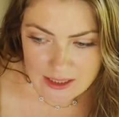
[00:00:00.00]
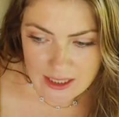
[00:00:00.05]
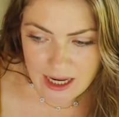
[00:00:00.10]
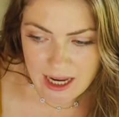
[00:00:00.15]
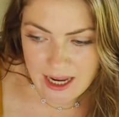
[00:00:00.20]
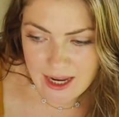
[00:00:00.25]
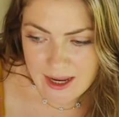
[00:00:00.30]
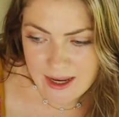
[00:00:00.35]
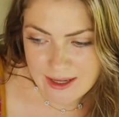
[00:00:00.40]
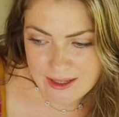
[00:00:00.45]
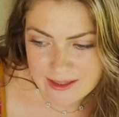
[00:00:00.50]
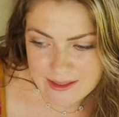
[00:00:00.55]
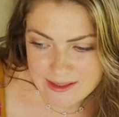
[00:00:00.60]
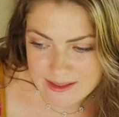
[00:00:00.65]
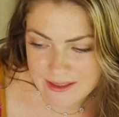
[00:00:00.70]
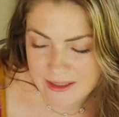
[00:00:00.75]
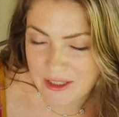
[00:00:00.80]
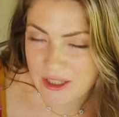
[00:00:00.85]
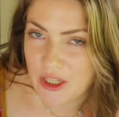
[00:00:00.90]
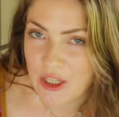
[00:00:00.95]

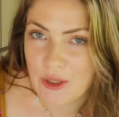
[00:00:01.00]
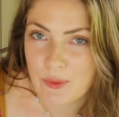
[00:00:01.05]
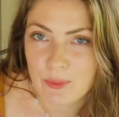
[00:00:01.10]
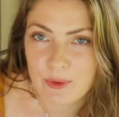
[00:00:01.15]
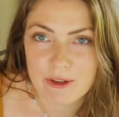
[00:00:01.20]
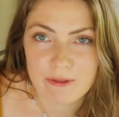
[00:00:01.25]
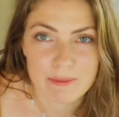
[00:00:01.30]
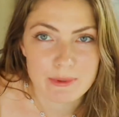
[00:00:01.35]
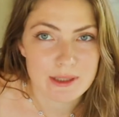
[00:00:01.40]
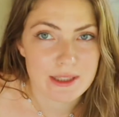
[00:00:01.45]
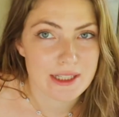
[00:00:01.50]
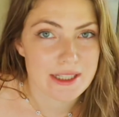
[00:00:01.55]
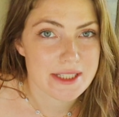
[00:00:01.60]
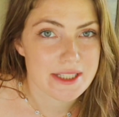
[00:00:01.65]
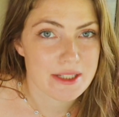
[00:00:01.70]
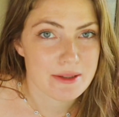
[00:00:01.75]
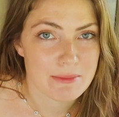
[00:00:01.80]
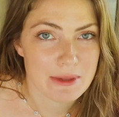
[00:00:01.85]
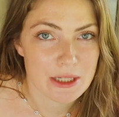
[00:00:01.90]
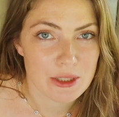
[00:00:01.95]
as it would have been like
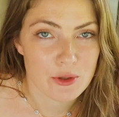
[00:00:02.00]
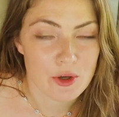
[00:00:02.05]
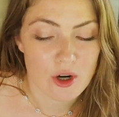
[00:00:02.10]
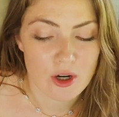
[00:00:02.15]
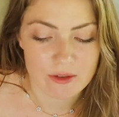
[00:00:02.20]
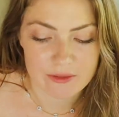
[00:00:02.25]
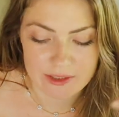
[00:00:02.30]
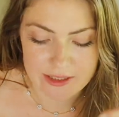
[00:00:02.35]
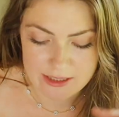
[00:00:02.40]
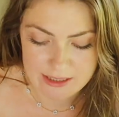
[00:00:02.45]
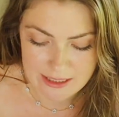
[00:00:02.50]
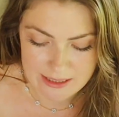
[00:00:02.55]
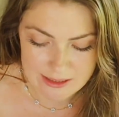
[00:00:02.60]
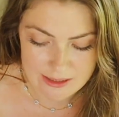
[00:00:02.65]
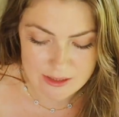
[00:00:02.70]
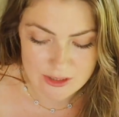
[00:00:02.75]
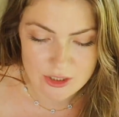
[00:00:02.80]
tomato harvest season.